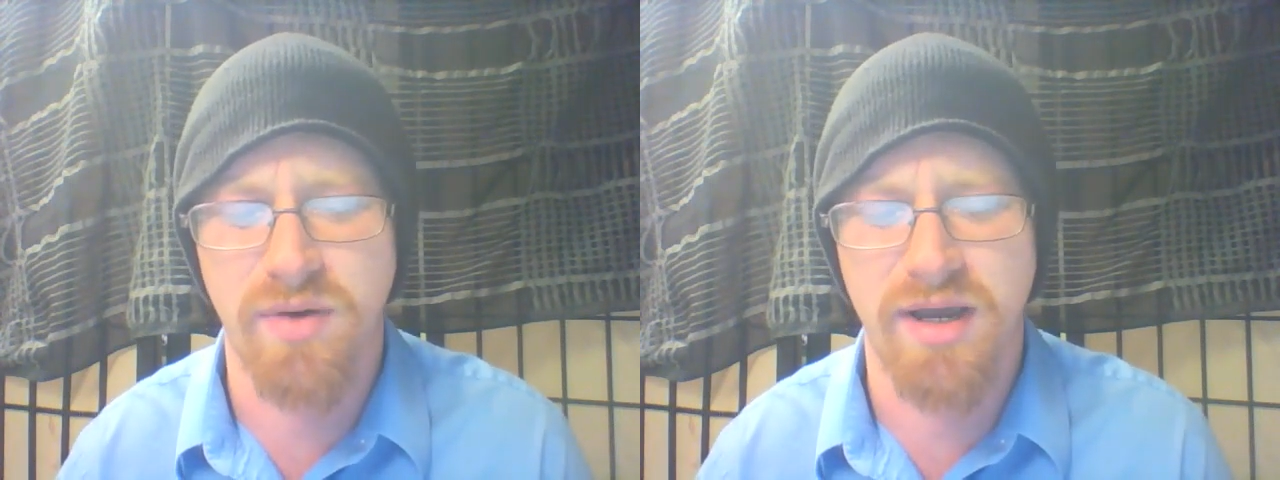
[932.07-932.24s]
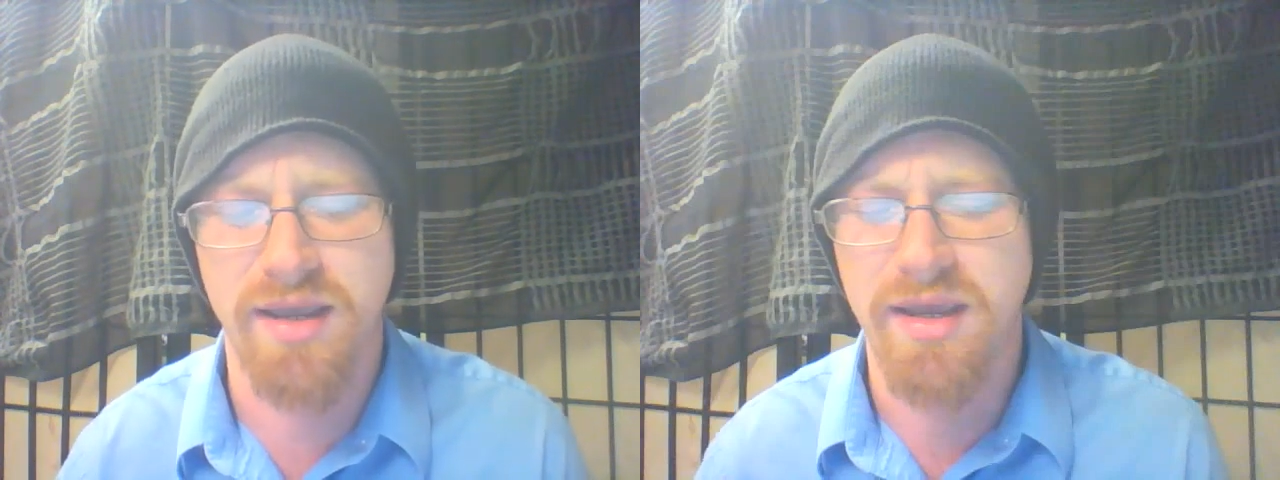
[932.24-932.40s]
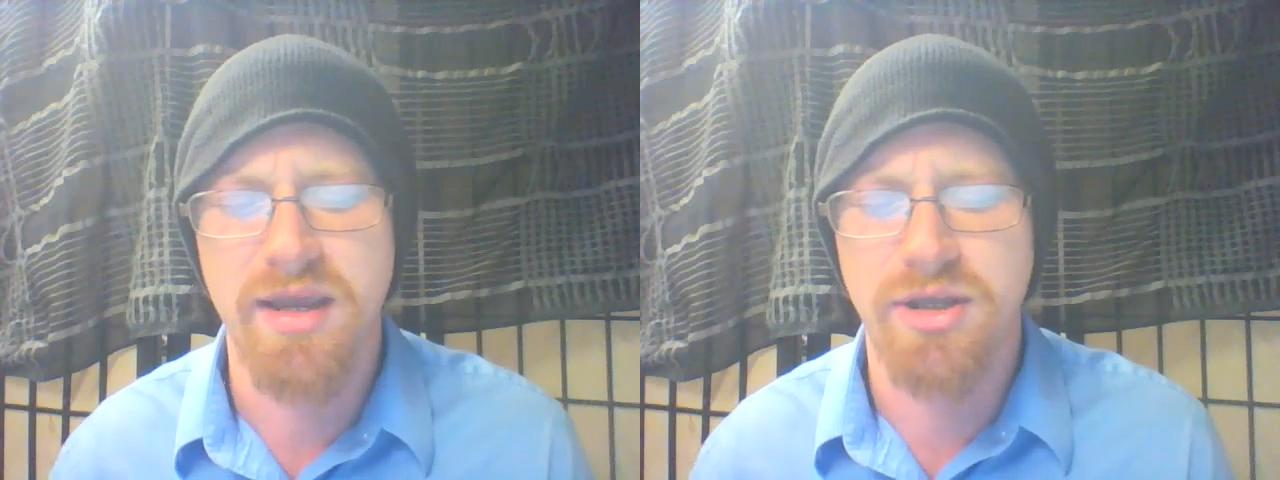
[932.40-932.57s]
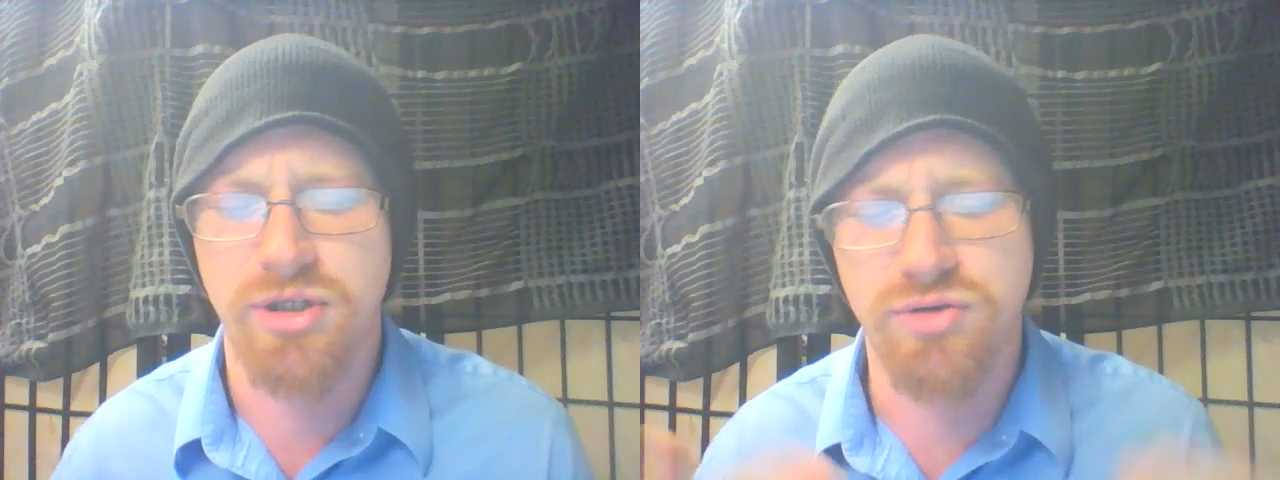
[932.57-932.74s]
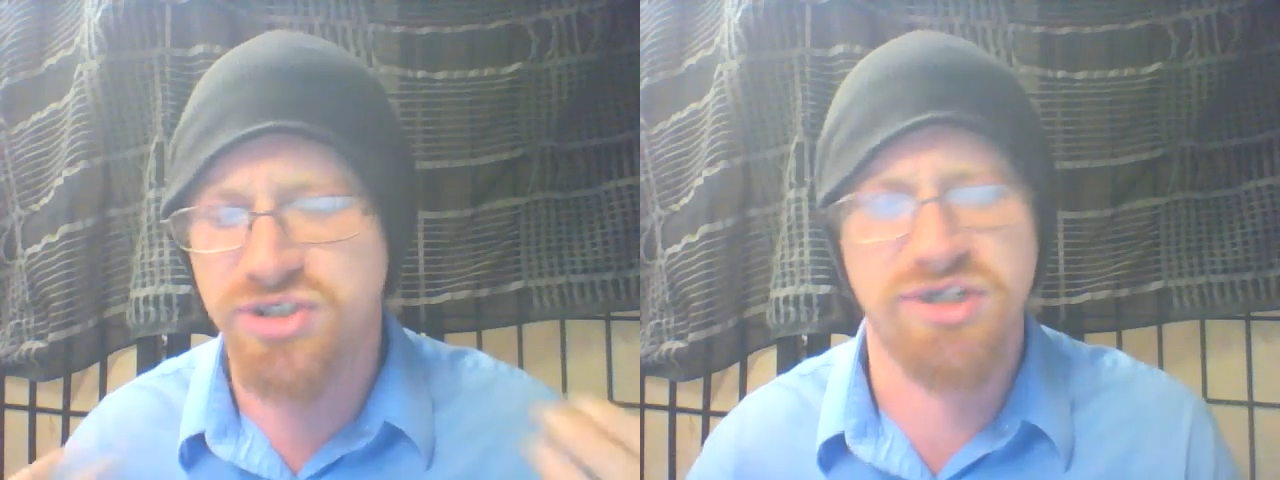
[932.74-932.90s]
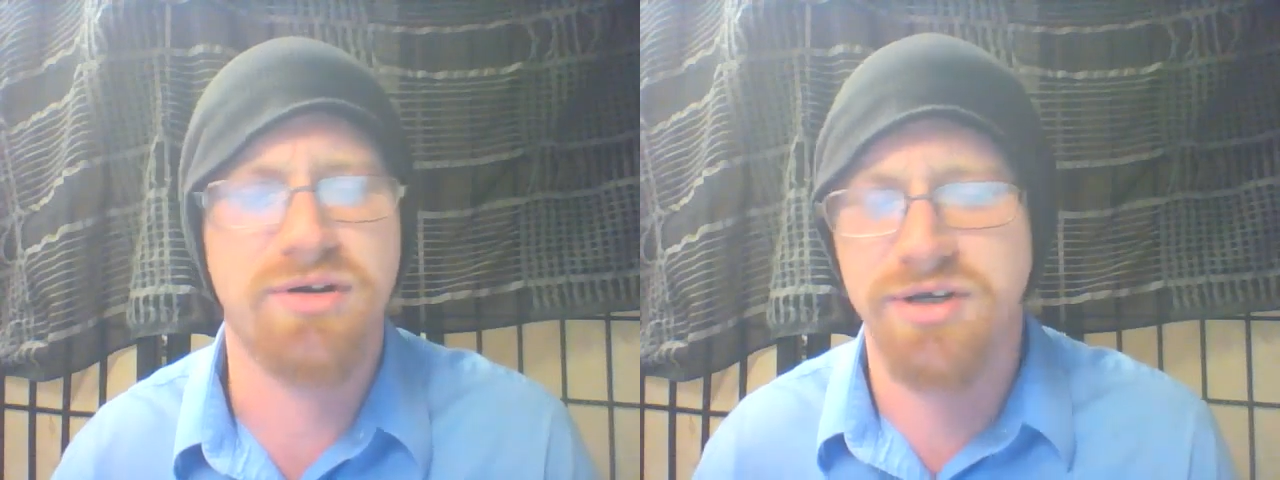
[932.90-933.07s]
why
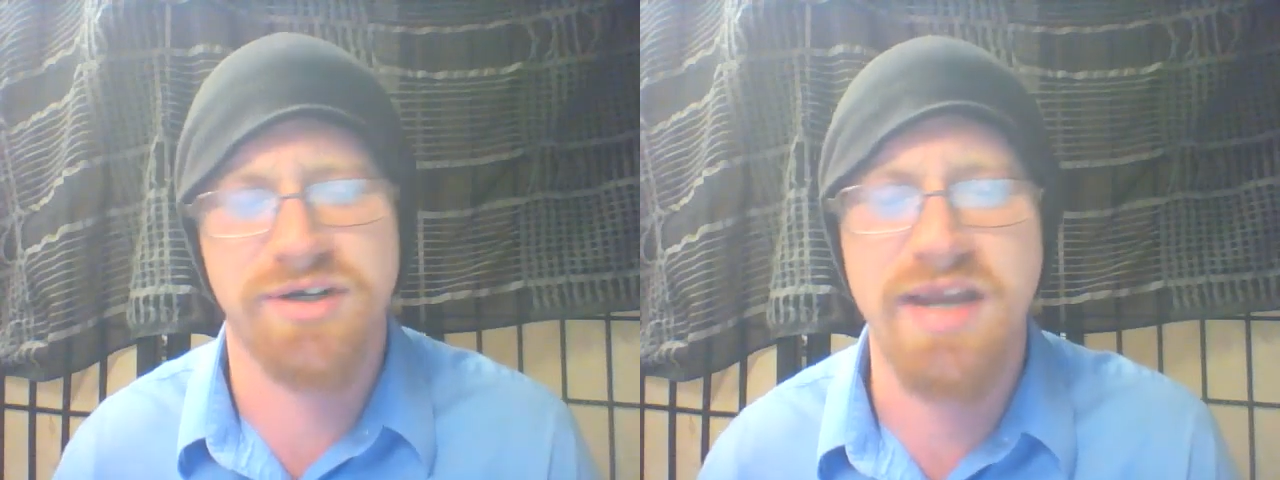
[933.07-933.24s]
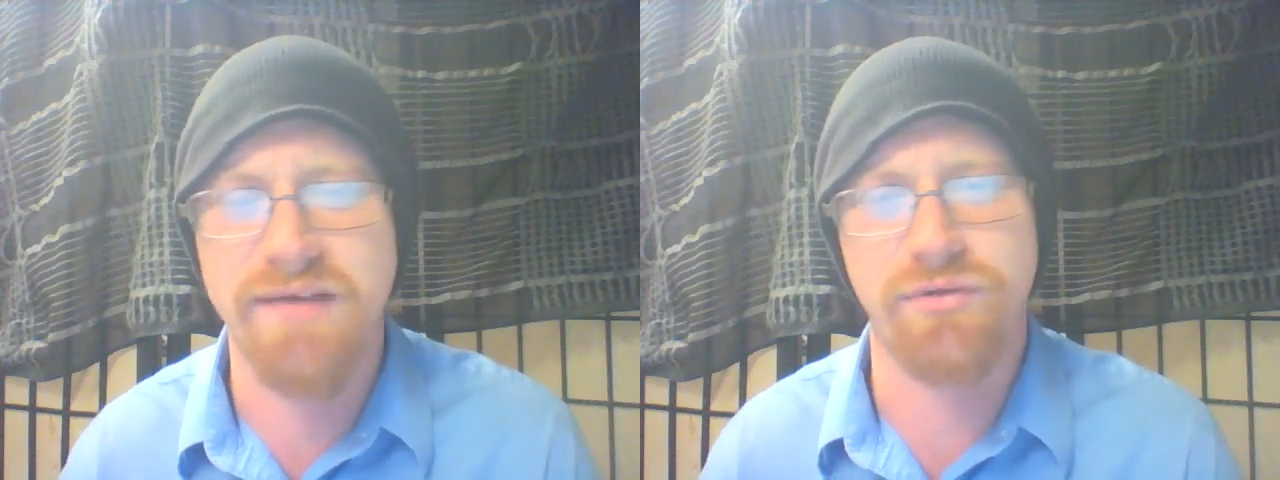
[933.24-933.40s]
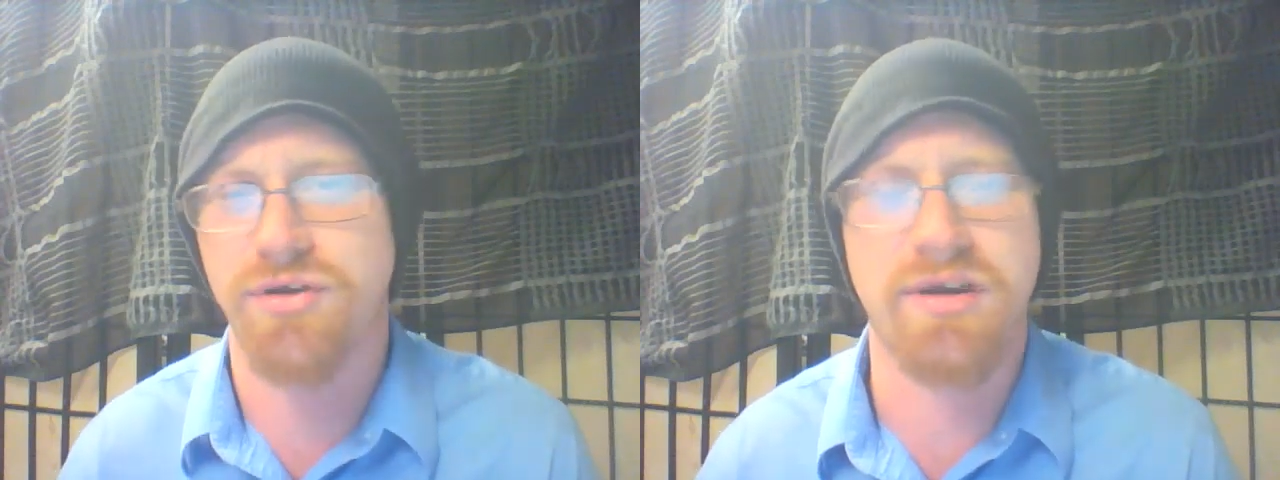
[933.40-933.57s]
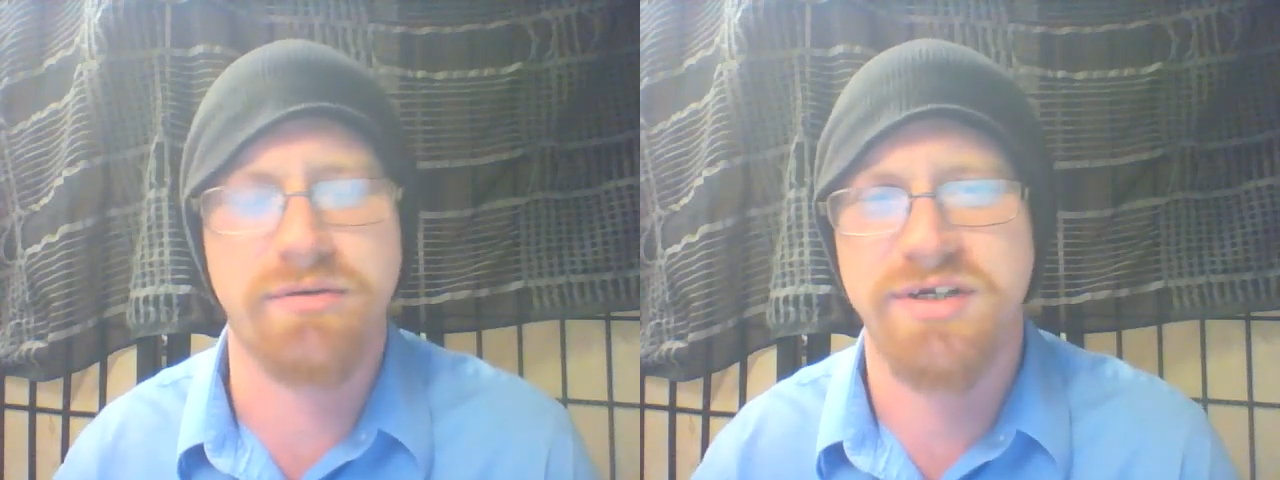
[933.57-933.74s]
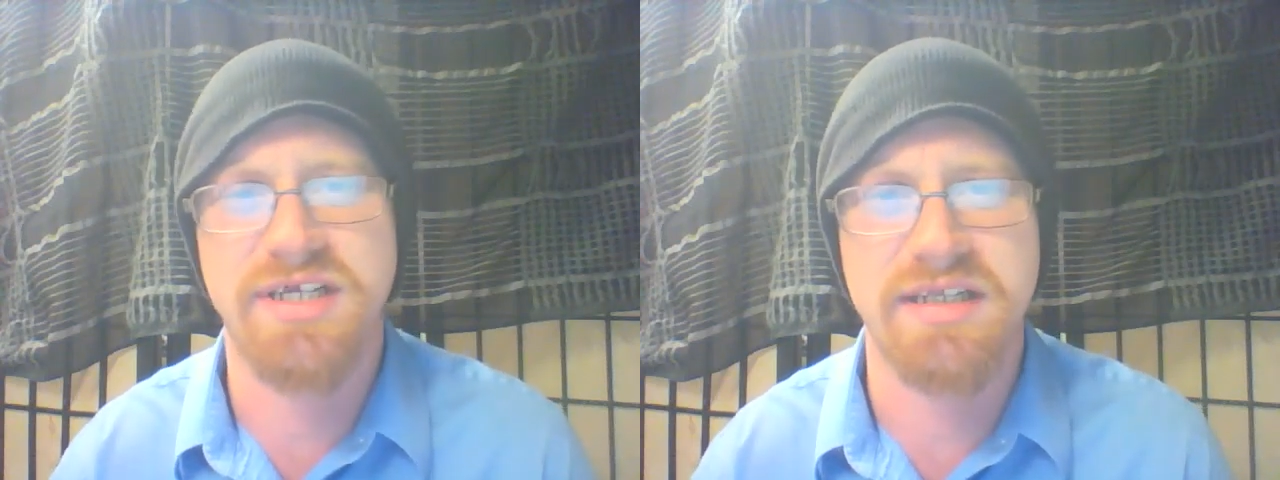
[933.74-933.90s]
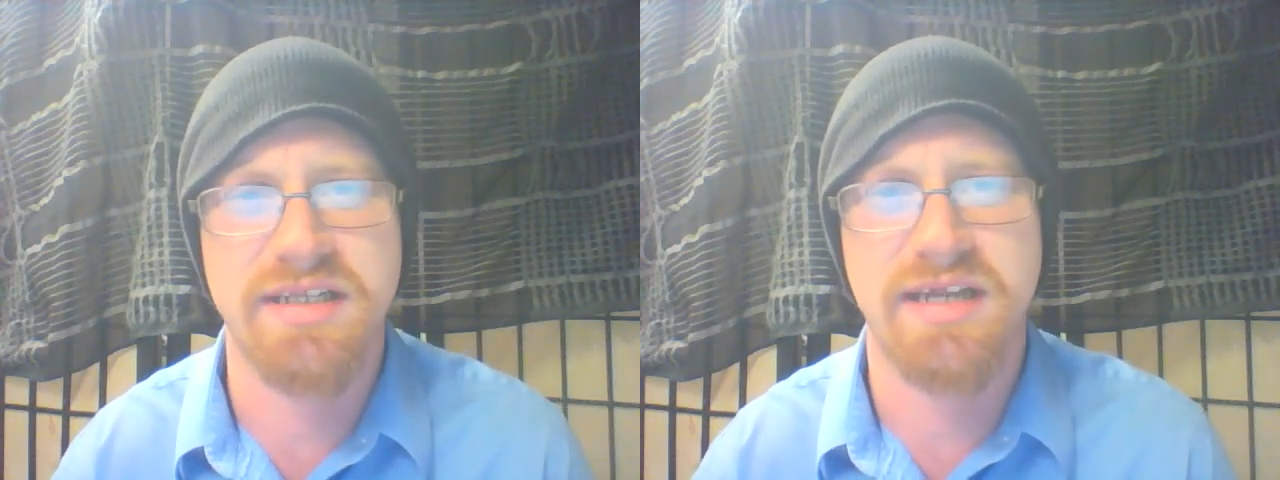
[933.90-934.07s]
you still could never guarantee